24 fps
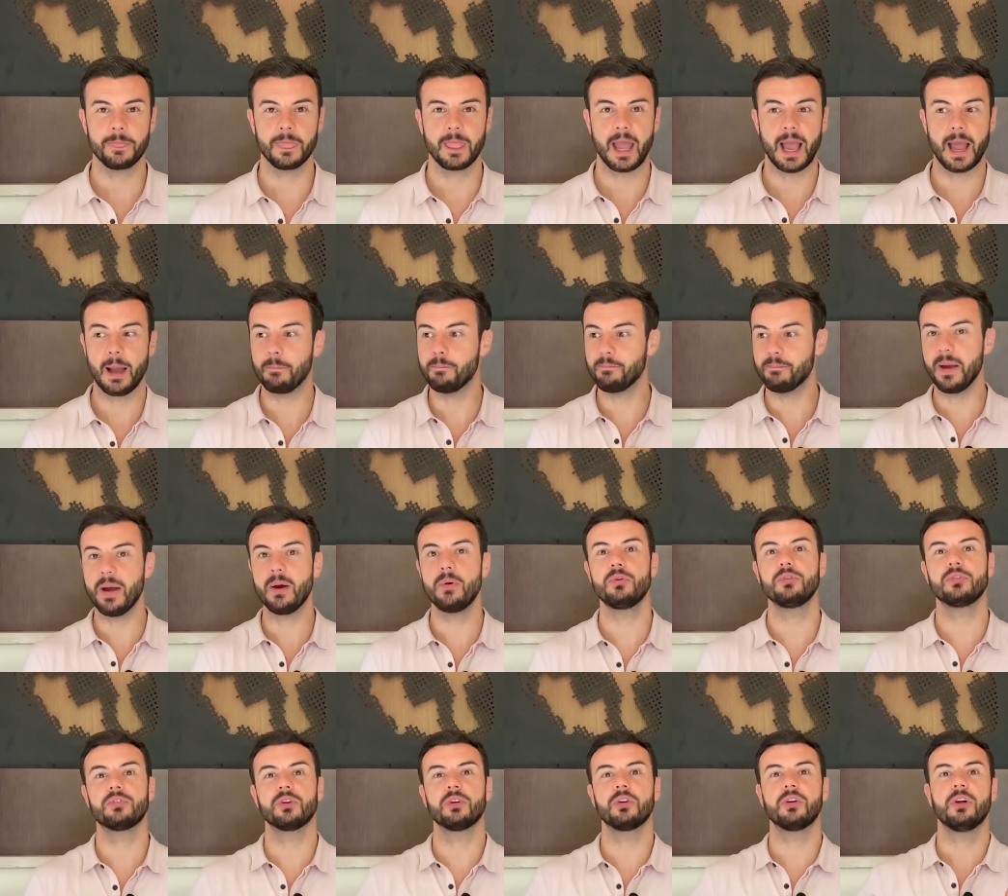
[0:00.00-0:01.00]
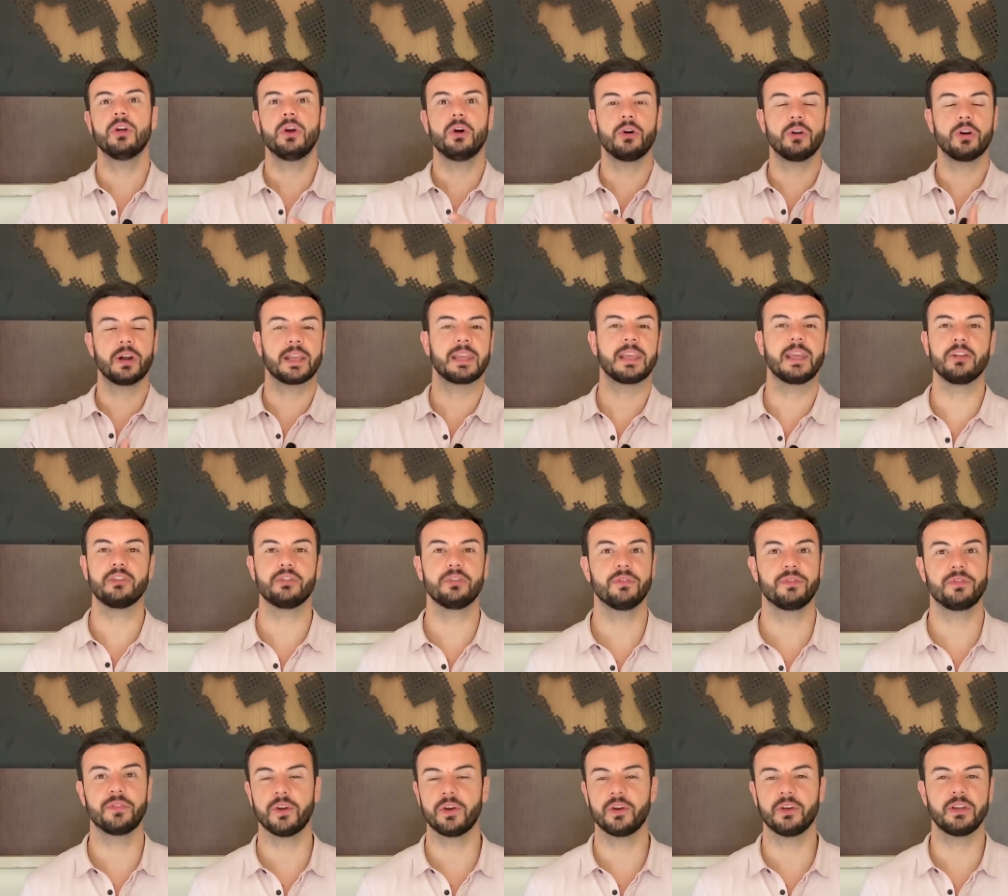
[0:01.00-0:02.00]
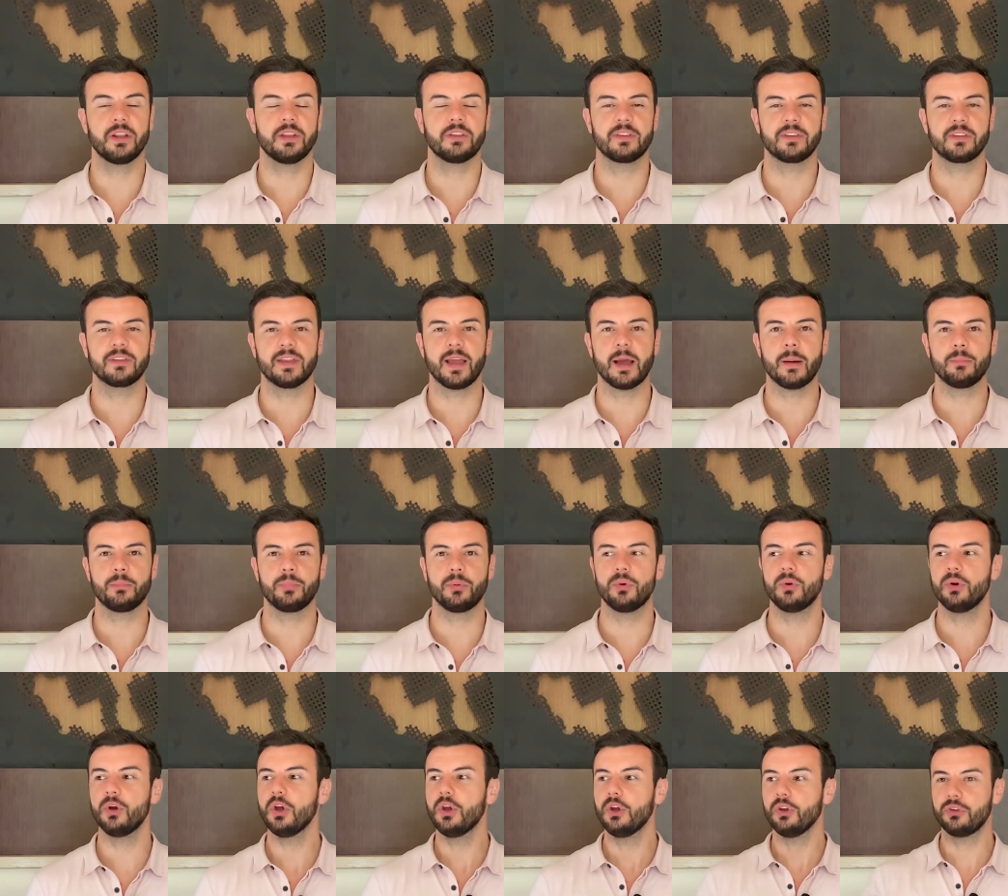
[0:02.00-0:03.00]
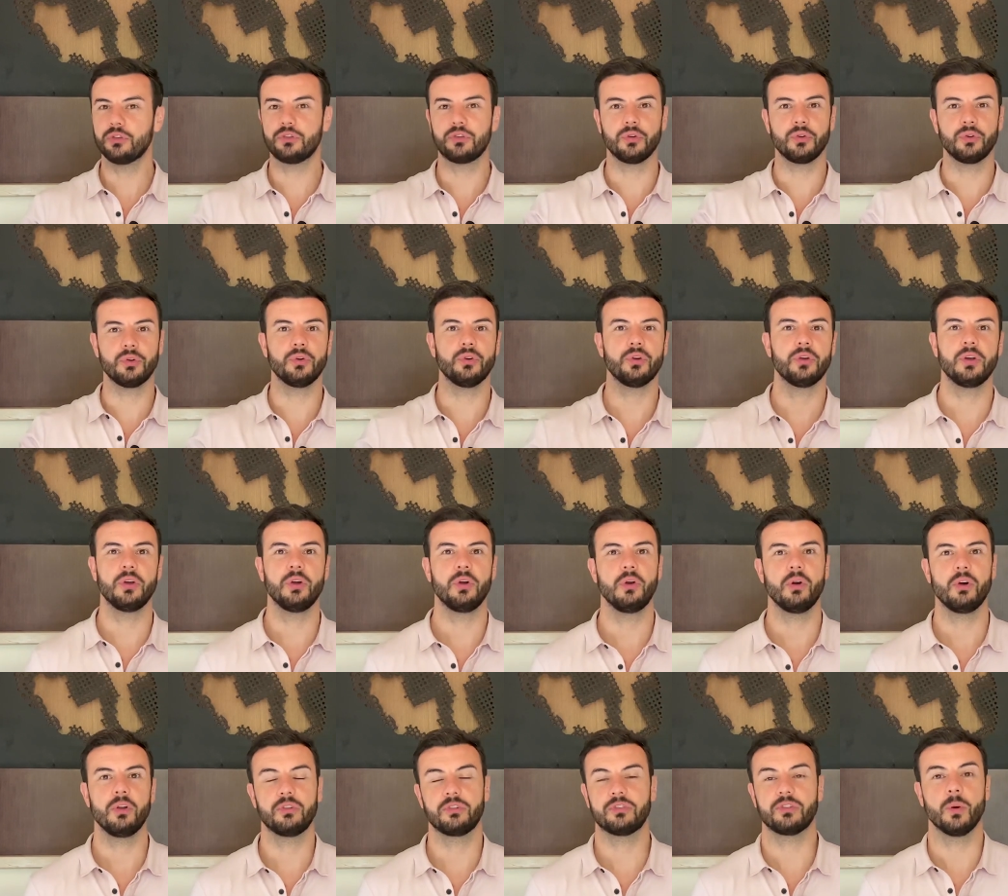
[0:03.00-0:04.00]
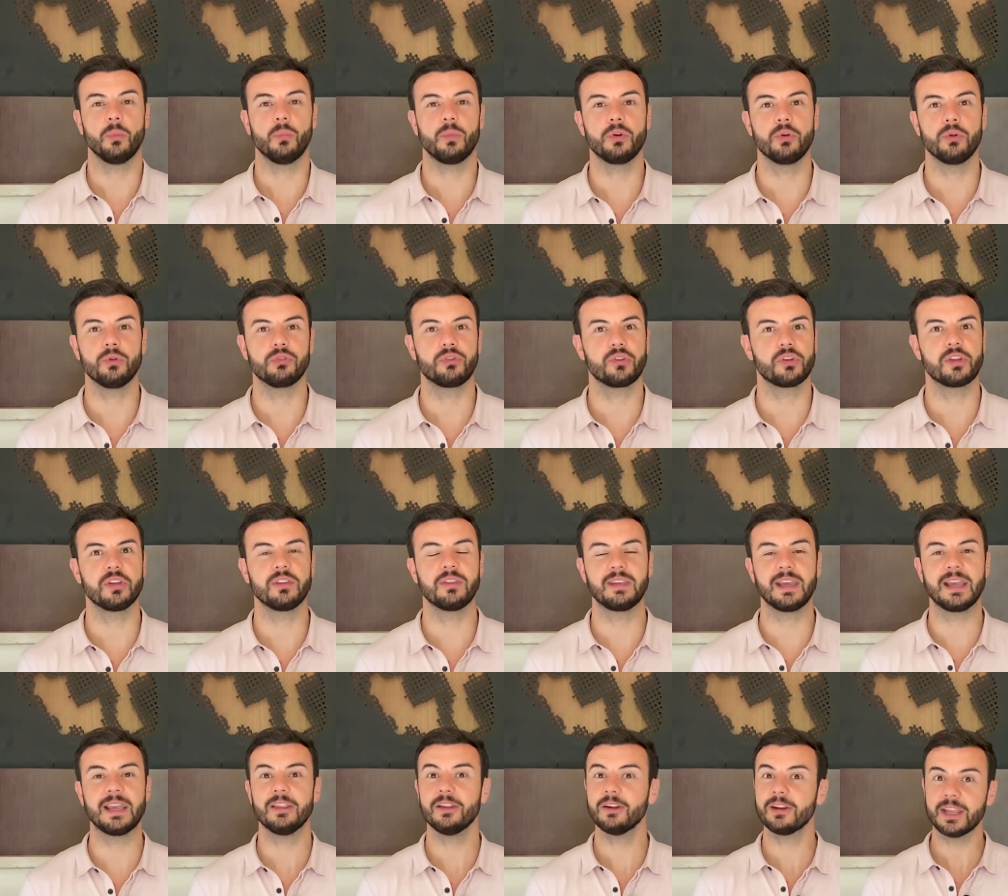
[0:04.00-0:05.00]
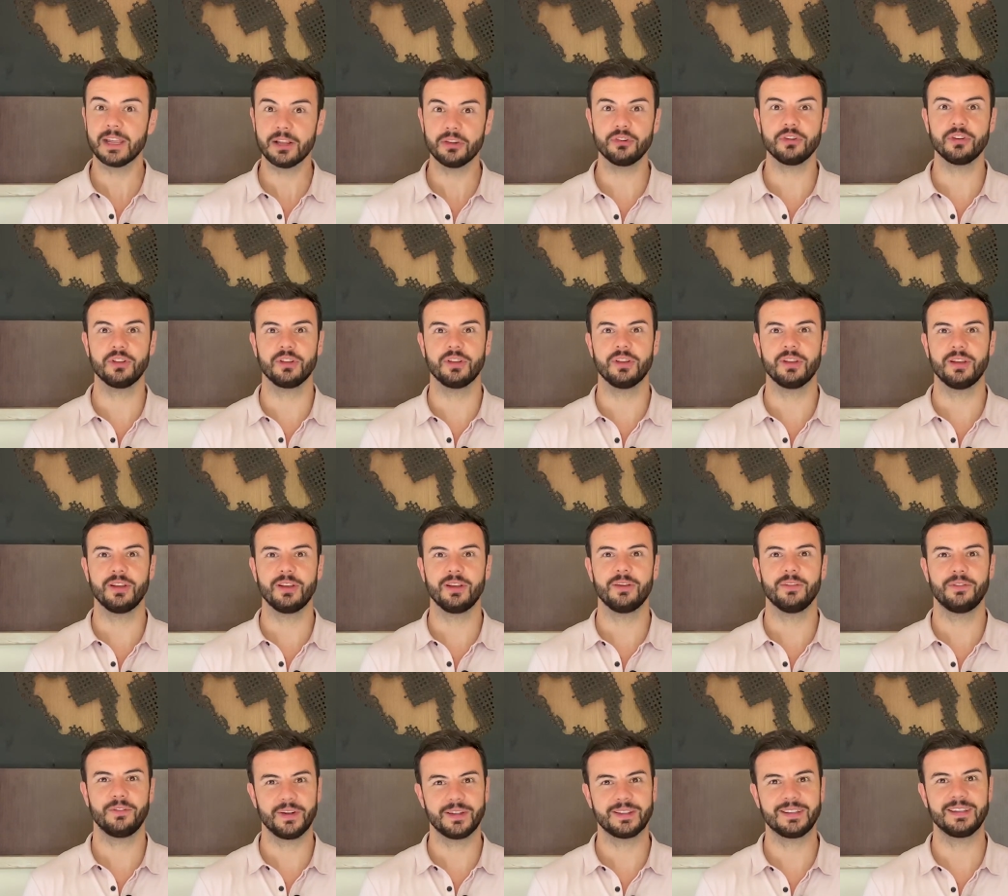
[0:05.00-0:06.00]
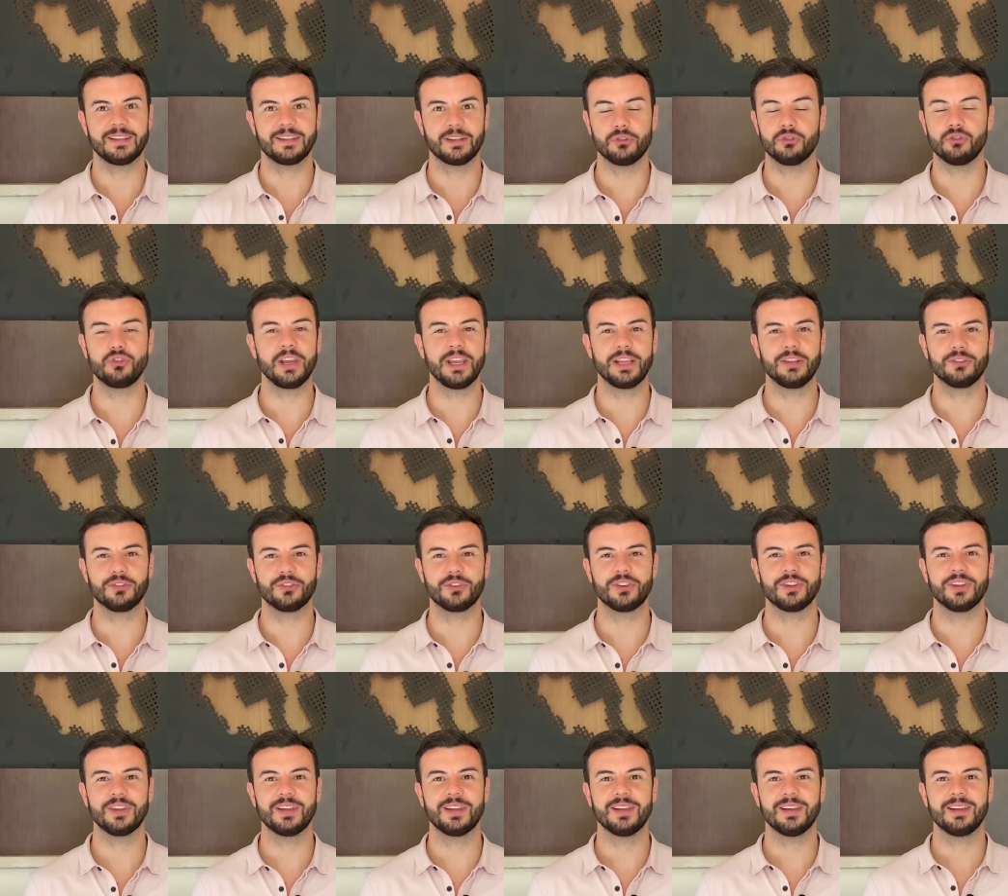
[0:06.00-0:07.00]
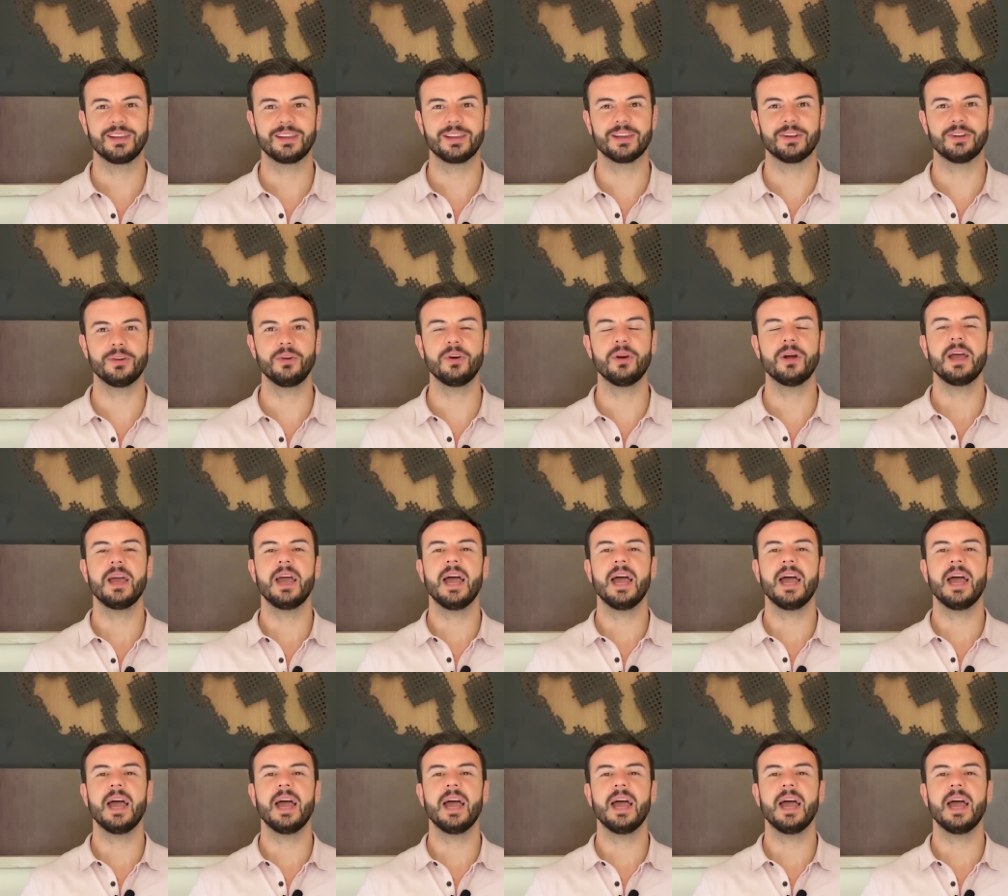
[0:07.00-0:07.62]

a builder or a kitchen fitter in this example to someone who's looking to get their kitchen fitted and changed, you know?